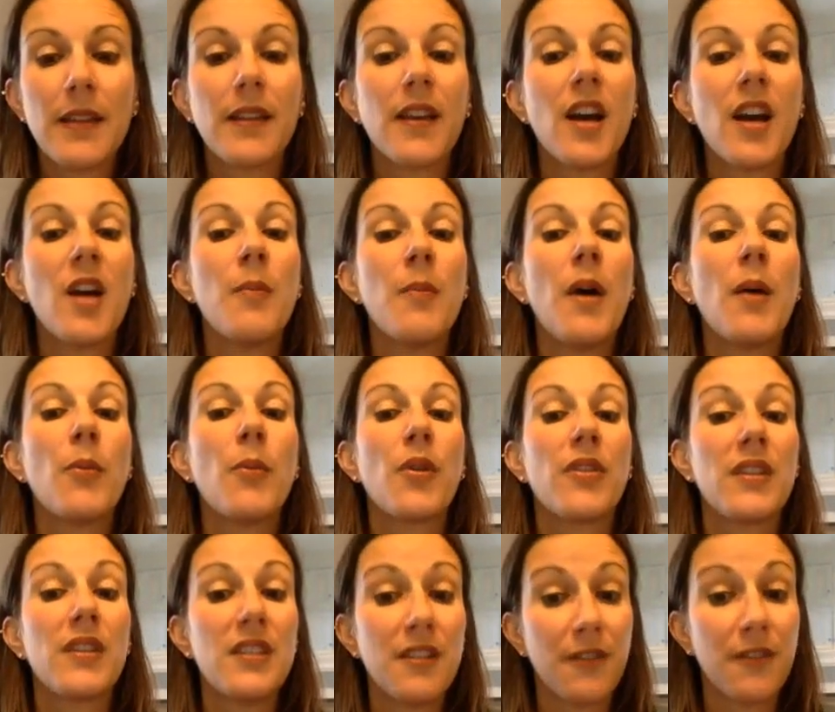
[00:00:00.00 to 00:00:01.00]
and come up with
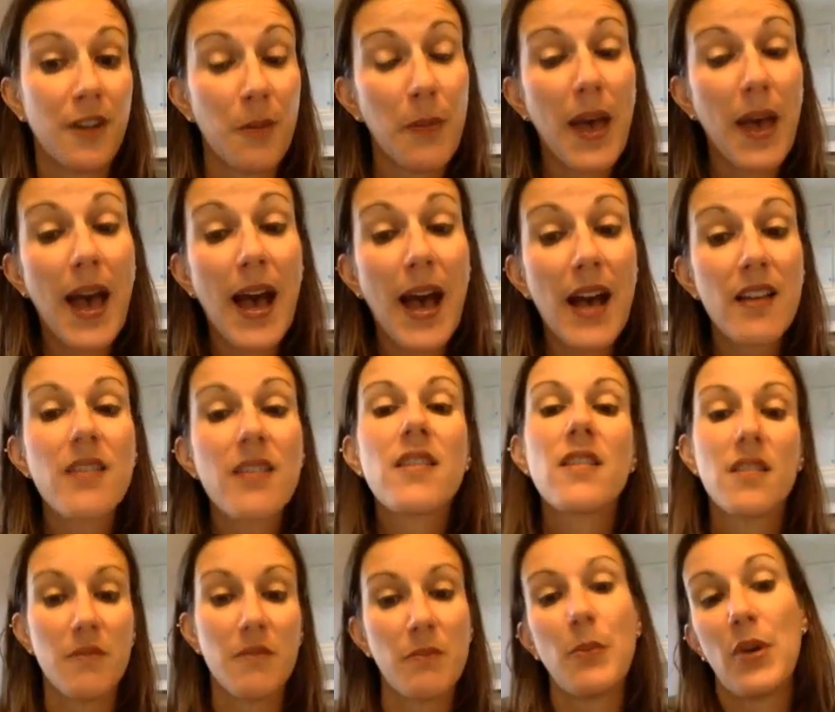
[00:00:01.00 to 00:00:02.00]
a different path,
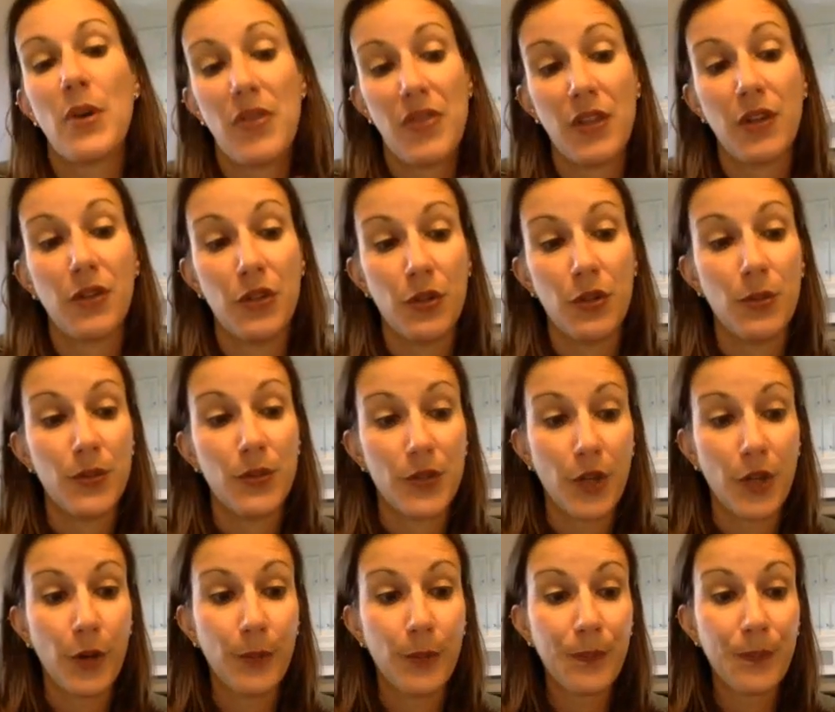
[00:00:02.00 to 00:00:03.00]
but they'll do so.